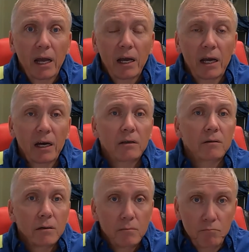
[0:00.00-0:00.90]

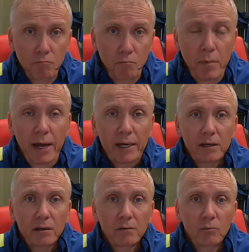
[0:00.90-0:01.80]
and
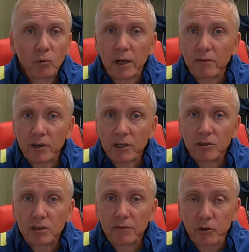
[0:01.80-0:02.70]
make whatever it
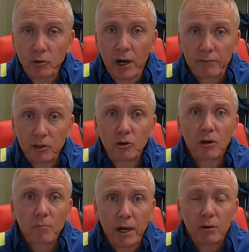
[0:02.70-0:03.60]
is, if you have to do
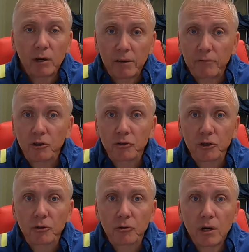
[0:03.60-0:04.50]
it, make whatever you
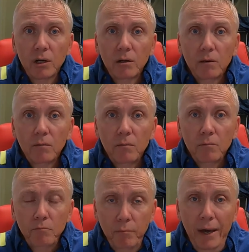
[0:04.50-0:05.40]
do
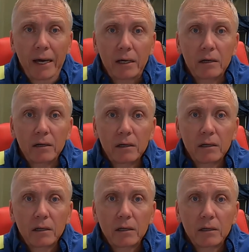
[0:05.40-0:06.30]
better
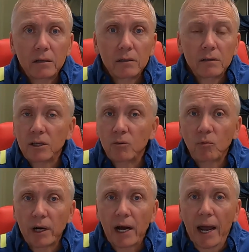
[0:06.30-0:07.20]
than
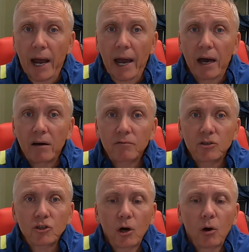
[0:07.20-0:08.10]
what I have.
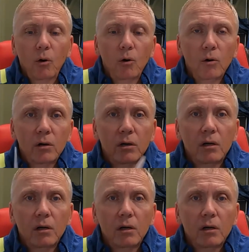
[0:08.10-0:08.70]
So,